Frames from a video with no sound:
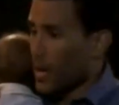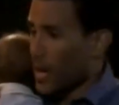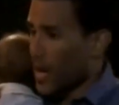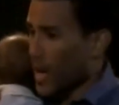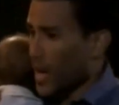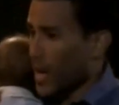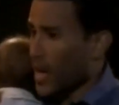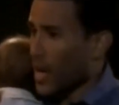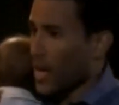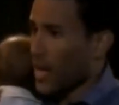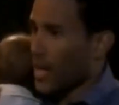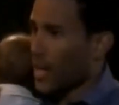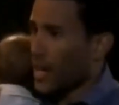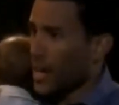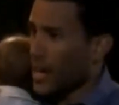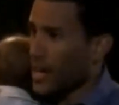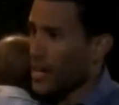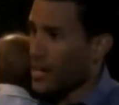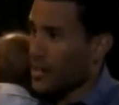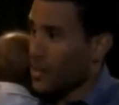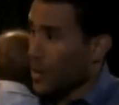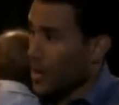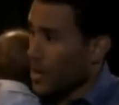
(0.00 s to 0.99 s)
Okay,
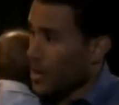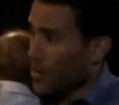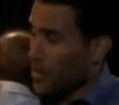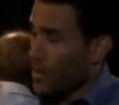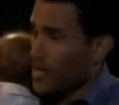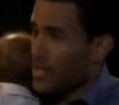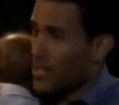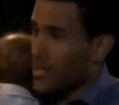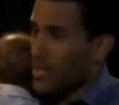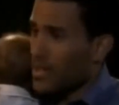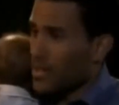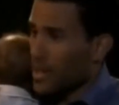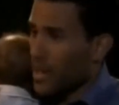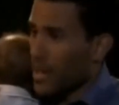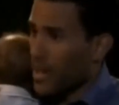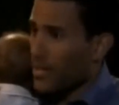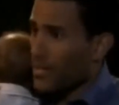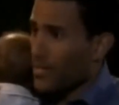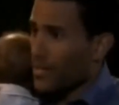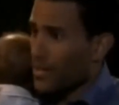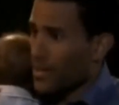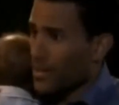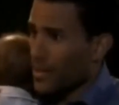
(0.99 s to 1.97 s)
I swear on my
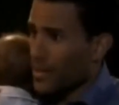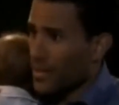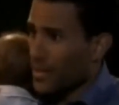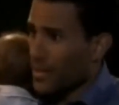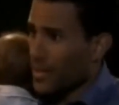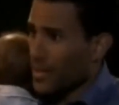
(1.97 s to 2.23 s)
son's life.